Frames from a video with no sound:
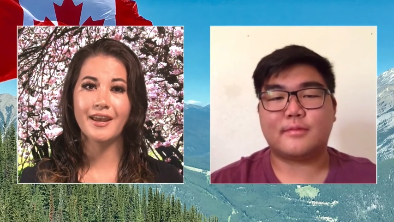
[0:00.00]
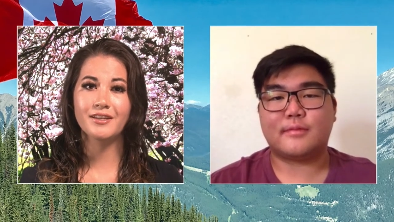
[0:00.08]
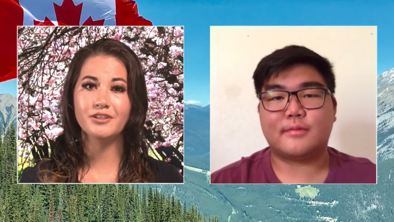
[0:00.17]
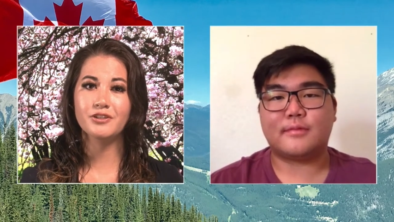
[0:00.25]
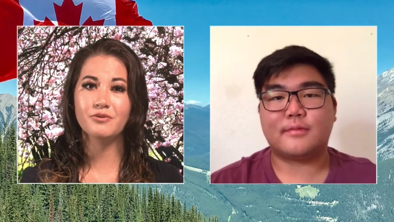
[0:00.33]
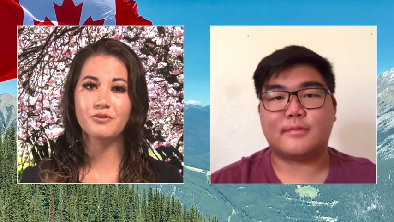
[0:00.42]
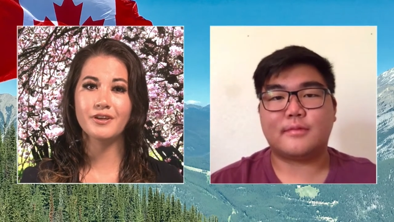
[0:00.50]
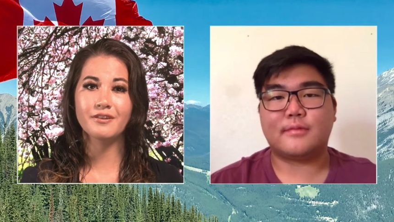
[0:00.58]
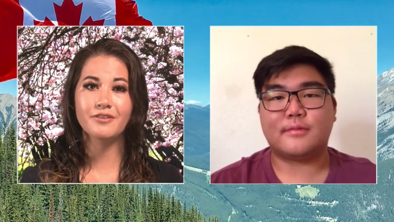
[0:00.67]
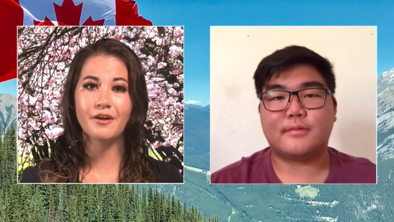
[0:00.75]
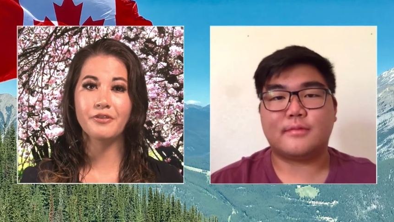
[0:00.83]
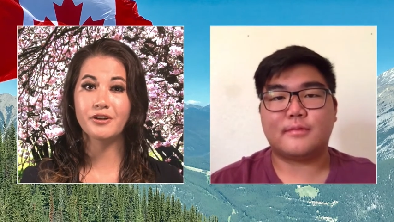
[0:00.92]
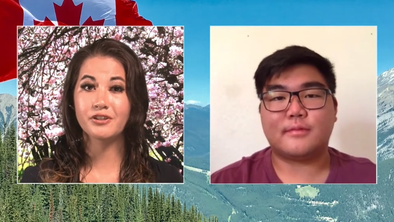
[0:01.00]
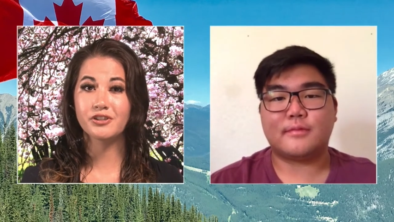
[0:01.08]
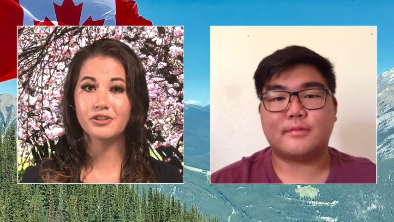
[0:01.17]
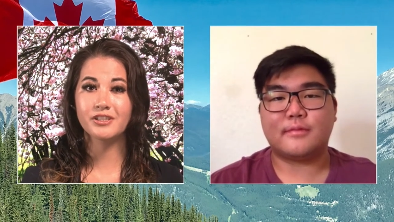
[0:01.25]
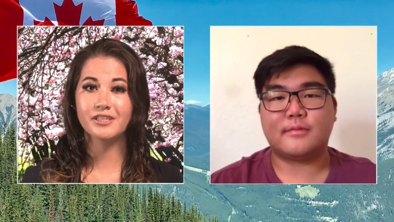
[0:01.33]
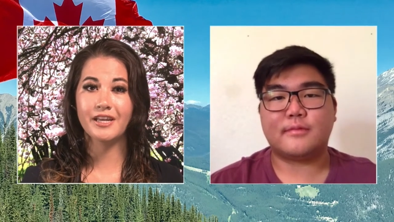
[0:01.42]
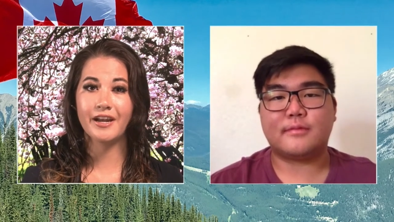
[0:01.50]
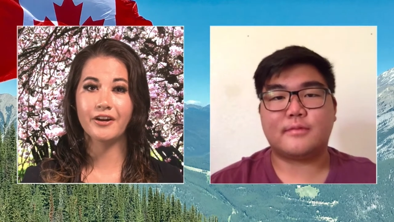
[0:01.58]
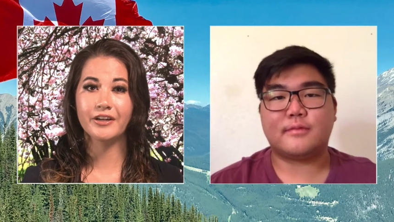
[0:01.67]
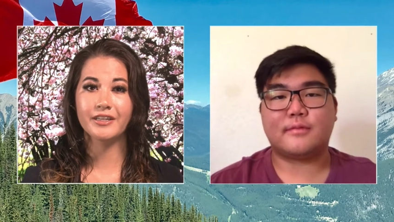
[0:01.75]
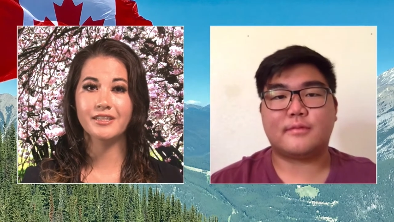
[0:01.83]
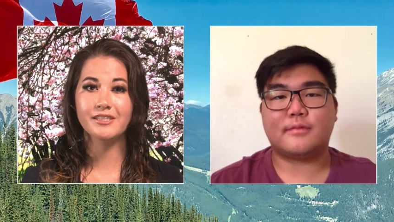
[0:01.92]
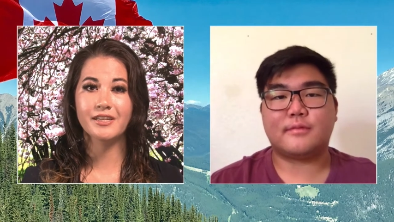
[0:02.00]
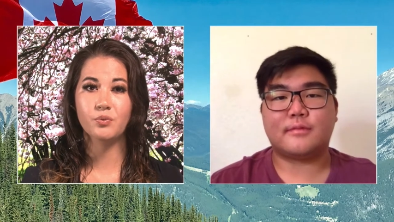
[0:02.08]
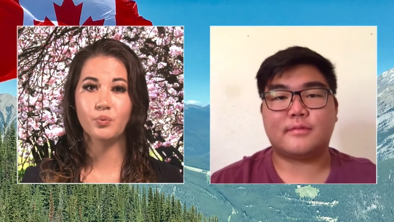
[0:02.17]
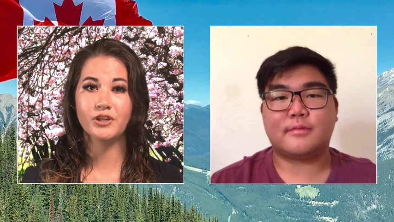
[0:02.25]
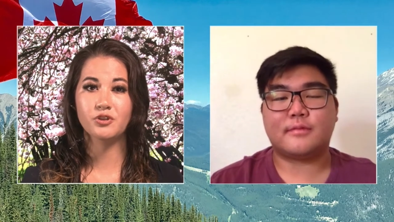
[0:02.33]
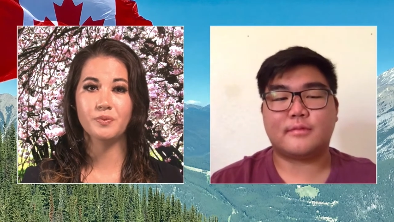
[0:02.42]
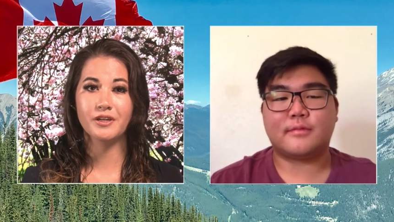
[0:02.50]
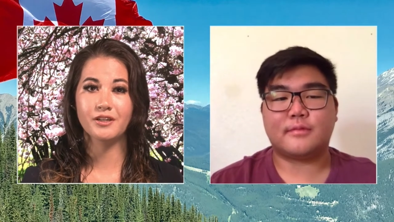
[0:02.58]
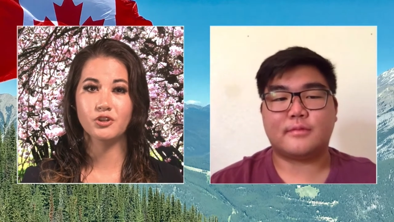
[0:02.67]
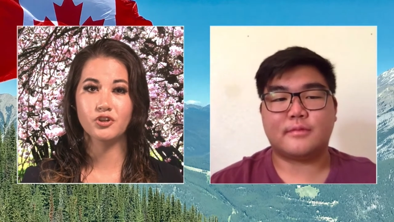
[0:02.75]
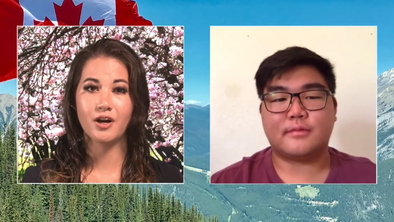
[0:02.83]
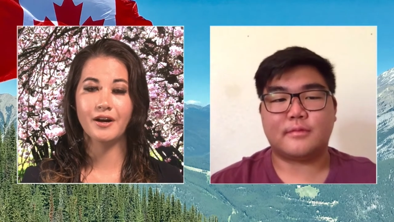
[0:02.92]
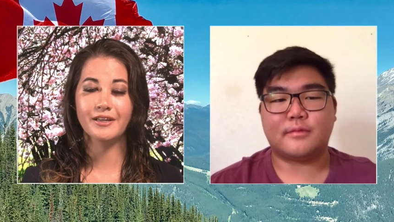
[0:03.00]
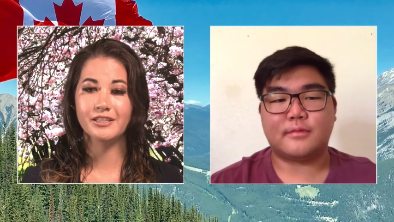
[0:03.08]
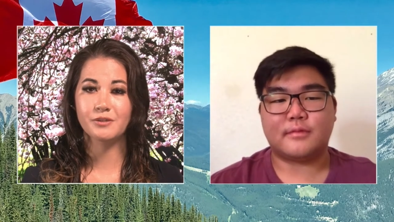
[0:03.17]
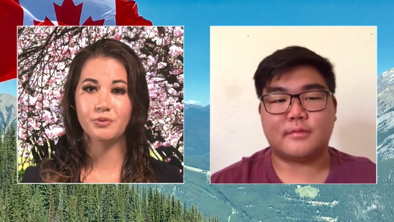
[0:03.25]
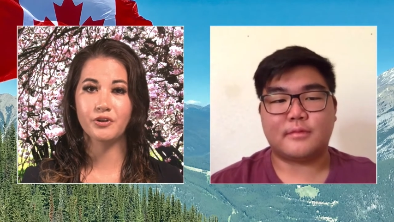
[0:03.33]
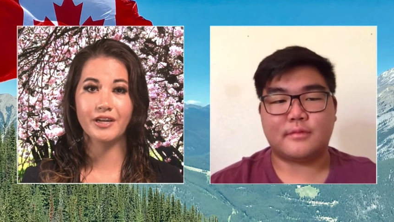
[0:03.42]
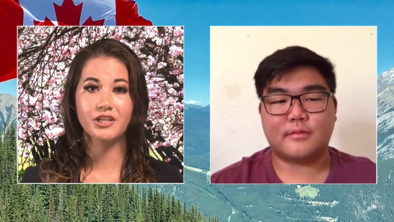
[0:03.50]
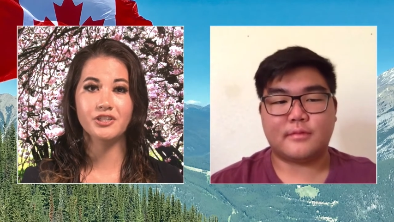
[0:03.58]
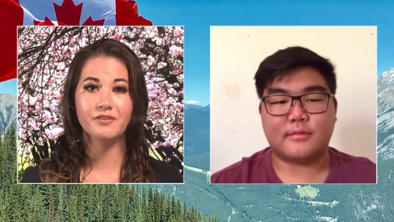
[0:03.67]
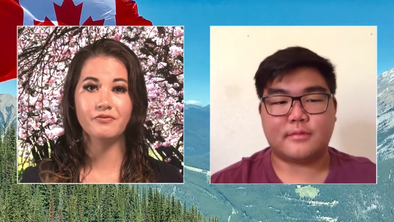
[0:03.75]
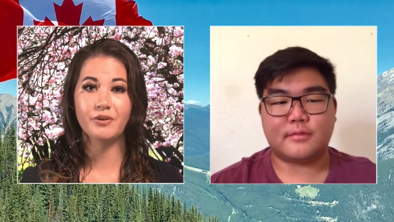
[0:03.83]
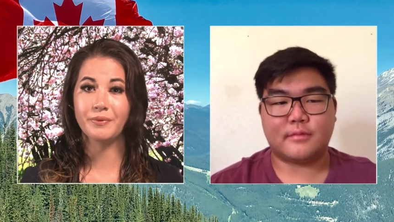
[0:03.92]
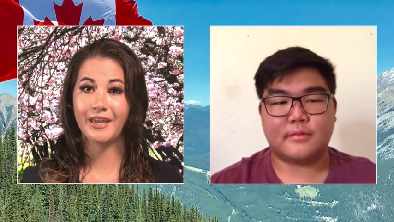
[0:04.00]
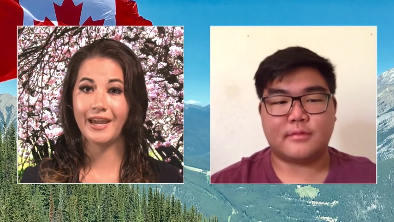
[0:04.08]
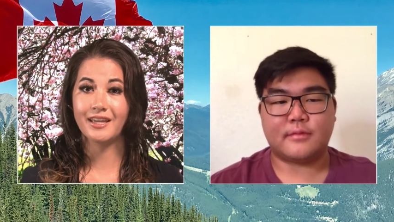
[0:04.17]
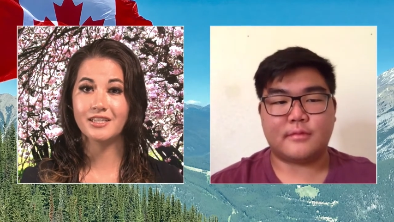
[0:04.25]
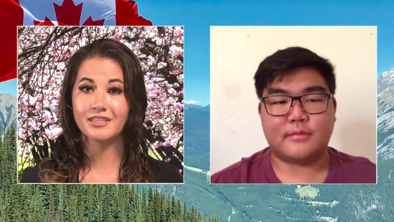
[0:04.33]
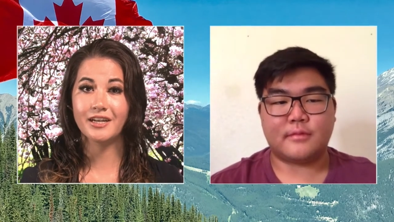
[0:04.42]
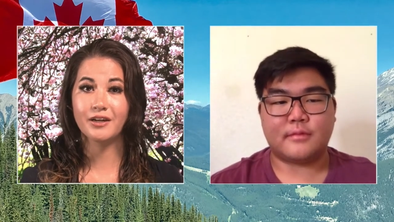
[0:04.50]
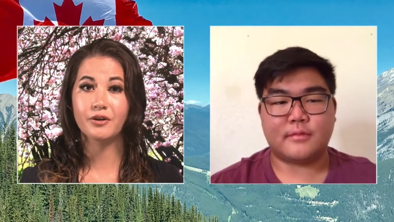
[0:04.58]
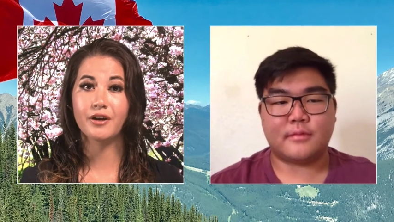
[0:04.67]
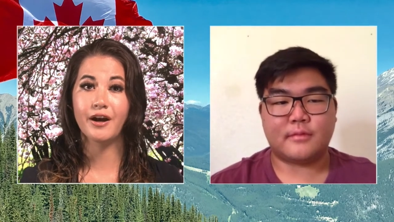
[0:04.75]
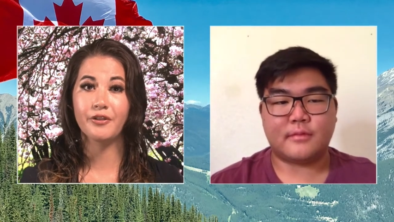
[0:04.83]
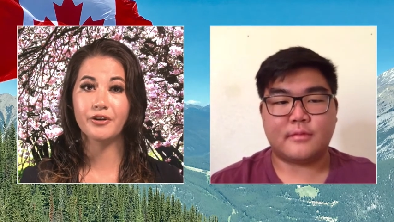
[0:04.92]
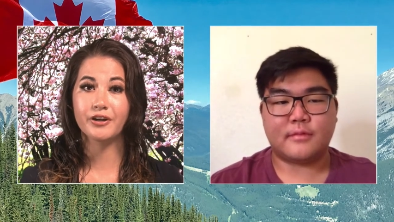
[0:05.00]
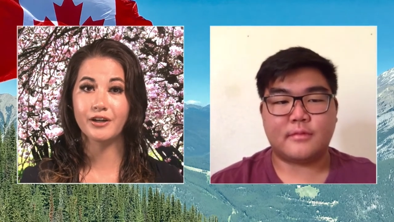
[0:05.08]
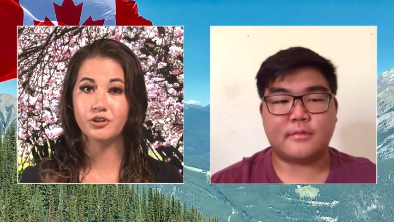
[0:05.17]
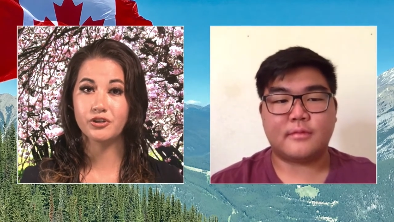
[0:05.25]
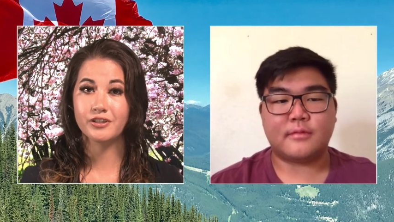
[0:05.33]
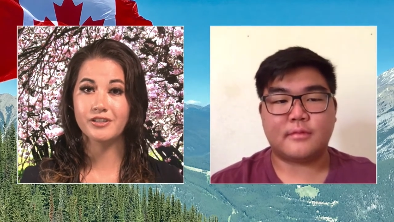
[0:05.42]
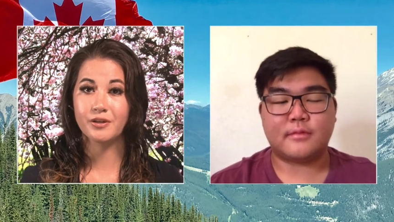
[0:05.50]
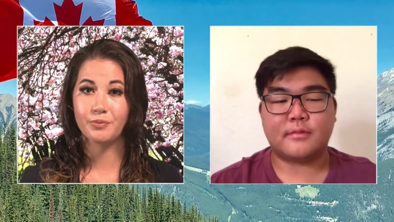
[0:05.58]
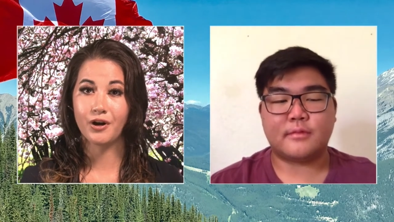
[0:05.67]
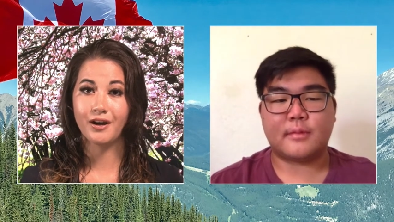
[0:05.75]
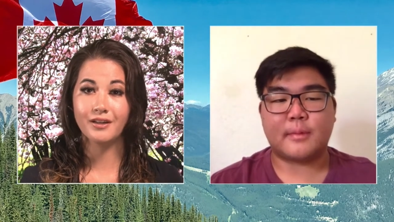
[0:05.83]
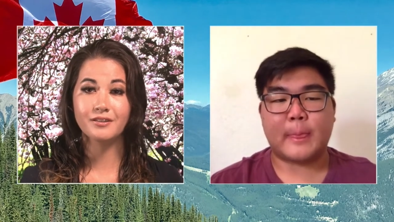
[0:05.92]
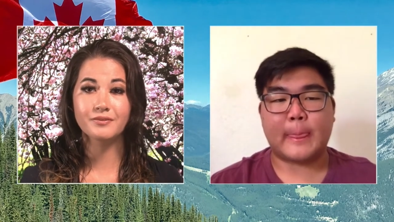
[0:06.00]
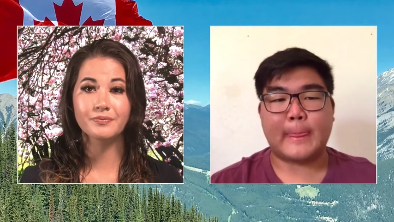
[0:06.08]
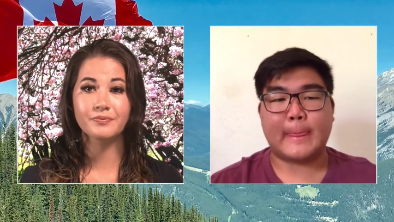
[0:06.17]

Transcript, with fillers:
Speaker 1: And do you think that there are certain areas in which we can draw inspiration from Canada or other countries abroad?